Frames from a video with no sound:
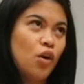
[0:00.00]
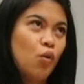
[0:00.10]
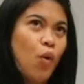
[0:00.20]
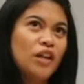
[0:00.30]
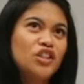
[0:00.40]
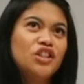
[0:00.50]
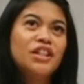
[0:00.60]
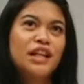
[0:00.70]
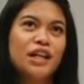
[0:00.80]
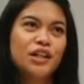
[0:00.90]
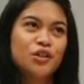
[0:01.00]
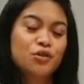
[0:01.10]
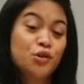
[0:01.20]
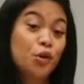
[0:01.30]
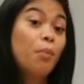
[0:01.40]
What year
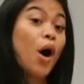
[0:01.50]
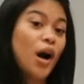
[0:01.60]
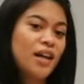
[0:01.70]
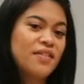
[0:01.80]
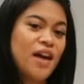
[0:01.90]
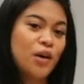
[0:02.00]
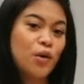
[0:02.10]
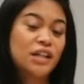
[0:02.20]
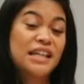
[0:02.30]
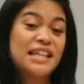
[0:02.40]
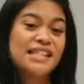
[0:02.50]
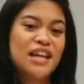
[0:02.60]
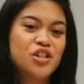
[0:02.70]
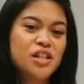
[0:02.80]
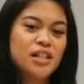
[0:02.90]
you took part in that
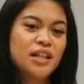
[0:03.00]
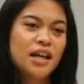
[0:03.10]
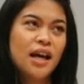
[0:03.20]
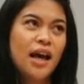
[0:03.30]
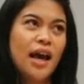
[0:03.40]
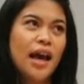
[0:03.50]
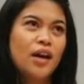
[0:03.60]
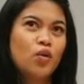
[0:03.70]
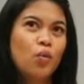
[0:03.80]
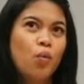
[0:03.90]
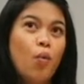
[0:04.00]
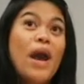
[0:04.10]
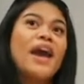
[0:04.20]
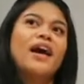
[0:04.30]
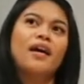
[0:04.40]
organization and
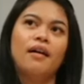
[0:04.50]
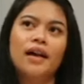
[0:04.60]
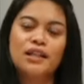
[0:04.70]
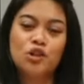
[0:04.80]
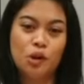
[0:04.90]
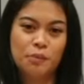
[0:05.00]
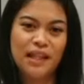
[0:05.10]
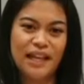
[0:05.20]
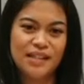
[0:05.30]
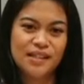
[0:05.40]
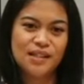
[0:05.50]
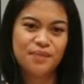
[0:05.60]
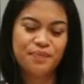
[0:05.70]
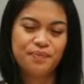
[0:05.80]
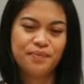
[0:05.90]
where it took place.
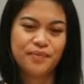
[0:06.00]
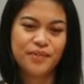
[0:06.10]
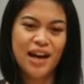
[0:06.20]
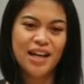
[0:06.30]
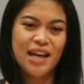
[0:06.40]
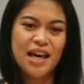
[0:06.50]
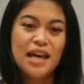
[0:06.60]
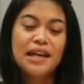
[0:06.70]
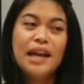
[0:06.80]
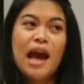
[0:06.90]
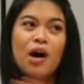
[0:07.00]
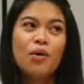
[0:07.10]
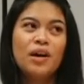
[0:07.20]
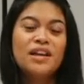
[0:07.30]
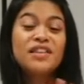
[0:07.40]
Right?
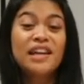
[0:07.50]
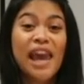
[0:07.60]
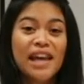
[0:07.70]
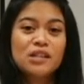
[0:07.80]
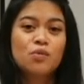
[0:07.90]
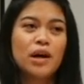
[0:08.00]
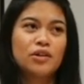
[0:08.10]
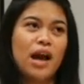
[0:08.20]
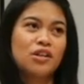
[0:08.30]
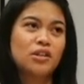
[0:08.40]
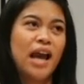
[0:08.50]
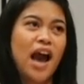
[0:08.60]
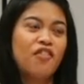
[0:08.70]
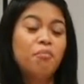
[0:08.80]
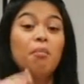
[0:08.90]
Now, in the case where you actually
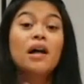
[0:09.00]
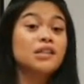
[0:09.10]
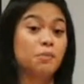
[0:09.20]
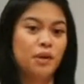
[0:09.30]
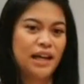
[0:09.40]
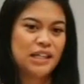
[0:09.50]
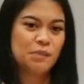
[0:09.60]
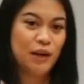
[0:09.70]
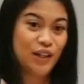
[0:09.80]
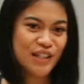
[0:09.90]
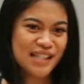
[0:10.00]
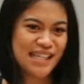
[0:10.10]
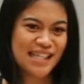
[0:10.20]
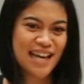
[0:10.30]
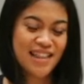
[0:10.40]
have multiple
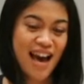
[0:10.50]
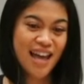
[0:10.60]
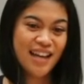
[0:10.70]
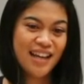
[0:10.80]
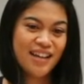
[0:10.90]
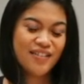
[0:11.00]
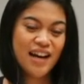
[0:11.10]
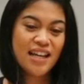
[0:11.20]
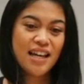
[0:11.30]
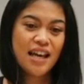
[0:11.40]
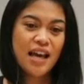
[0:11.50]
experiences like that, right?